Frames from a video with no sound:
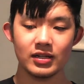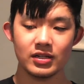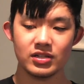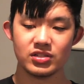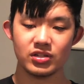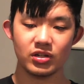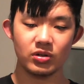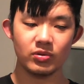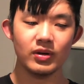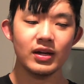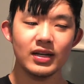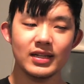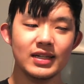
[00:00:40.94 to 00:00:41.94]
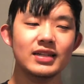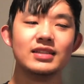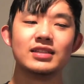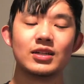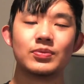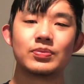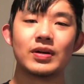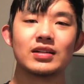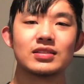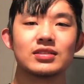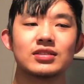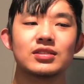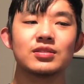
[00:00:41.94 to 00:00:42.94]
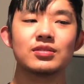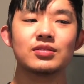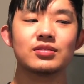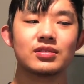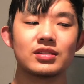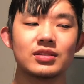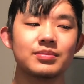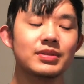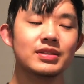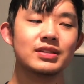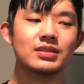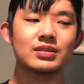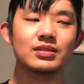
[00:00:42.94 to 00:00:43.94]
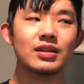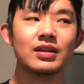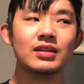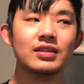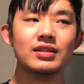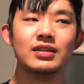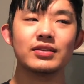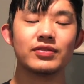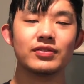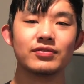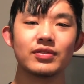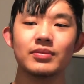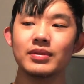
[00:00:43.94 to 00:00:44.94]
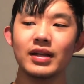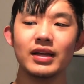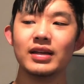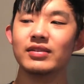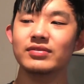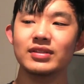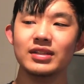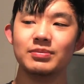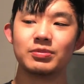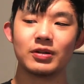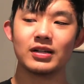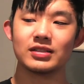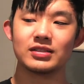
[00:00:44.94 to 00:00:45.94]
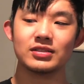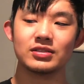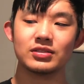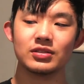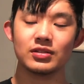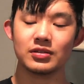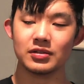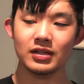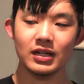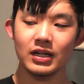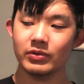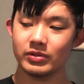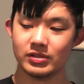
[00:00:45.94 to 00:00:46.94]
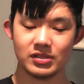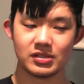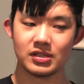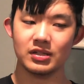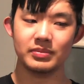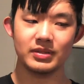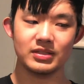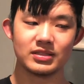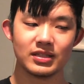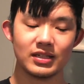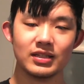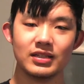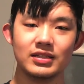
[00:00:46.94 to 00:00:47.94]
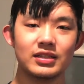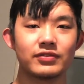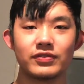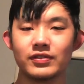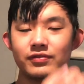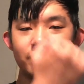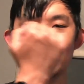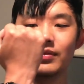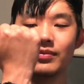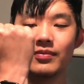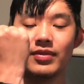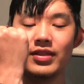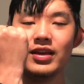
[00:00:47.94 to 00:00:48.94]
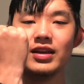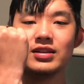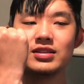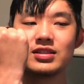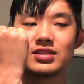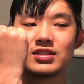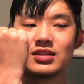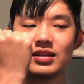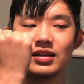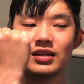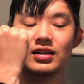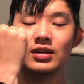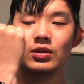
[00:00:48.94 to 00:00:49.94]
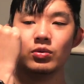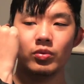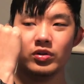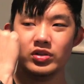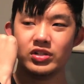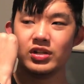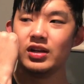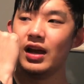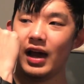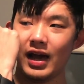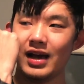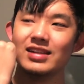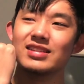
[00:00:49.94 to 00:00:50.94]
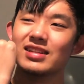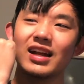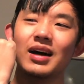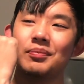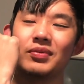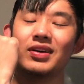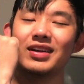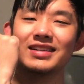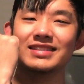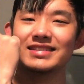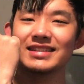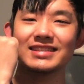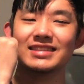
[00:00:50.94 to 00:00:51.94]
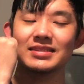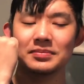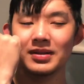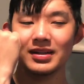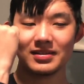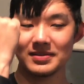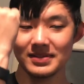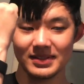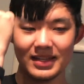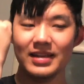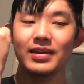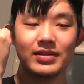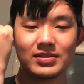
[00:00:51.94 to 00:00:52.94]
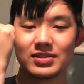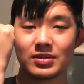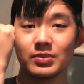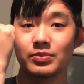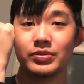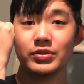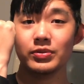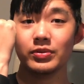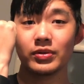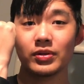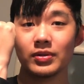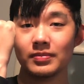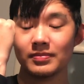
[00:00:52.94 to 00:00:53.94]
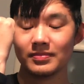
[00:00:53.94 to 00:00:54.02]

So an Intel processor is going to be slightly different from an AMD processor, which is going to be slightly different from this, which has an operating system because it's a computer.